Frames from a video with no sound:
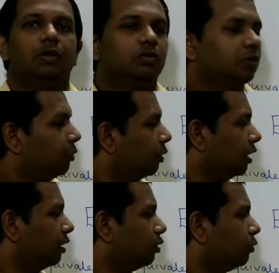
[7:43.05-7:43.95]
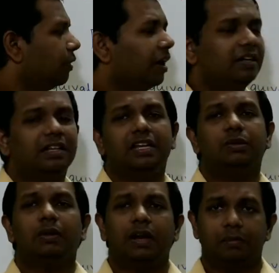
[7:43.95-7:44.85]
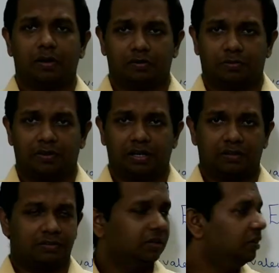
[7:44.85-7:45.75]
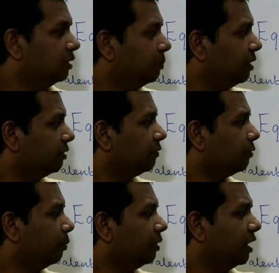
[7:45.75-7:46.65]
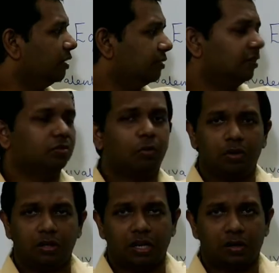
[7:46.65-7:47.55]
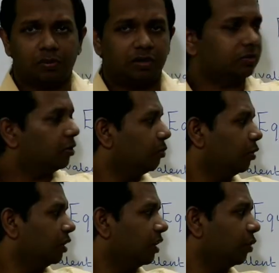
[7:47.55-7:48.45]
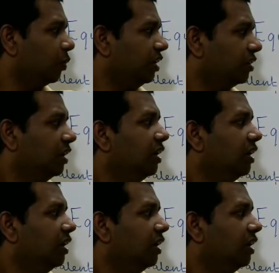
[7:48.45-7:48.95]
so for to find the equivalent mass of an acid, the basic formula is its molecular mass or molecular weight